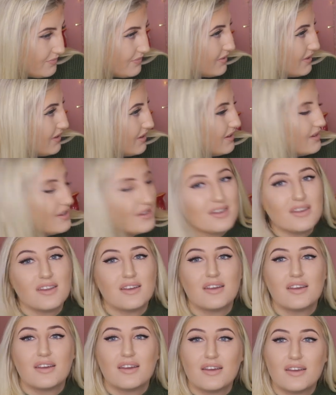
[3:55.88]

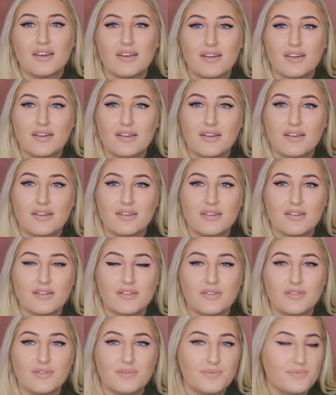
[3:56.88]

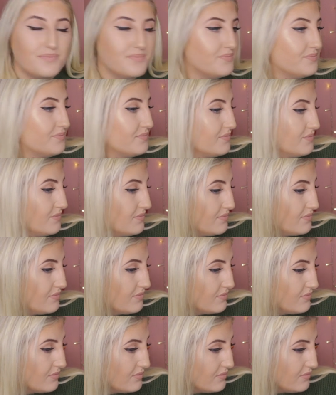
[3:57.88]

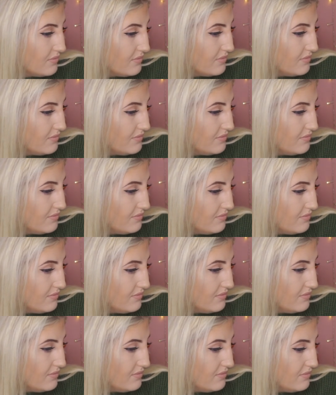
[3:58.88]

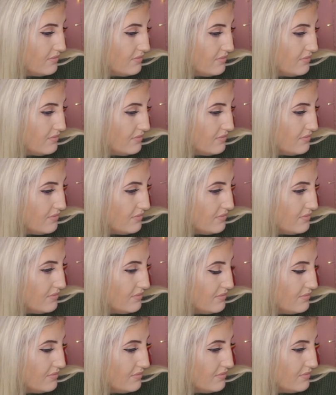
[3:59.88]

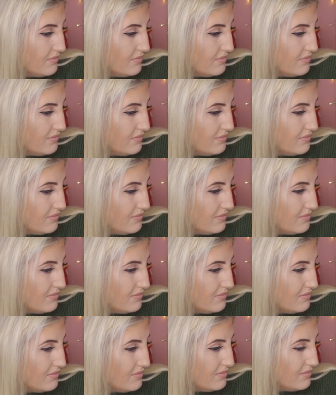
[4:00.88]

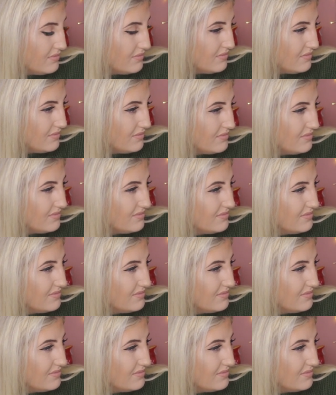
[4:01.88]
No words are spoken by the person on screen.